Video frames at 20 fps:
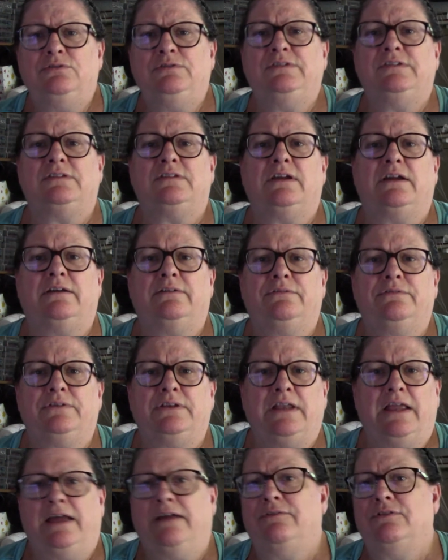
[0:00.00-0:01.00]
stuff
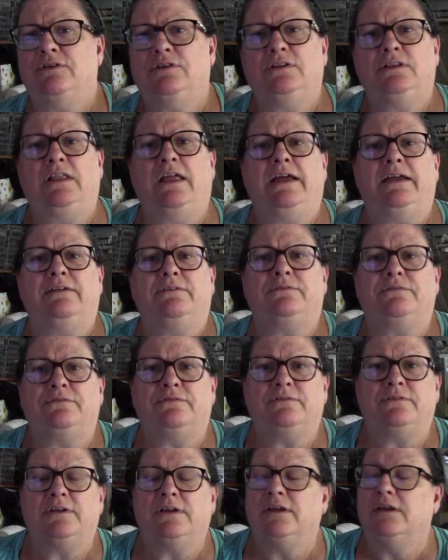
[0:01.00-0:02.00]
and have a good life.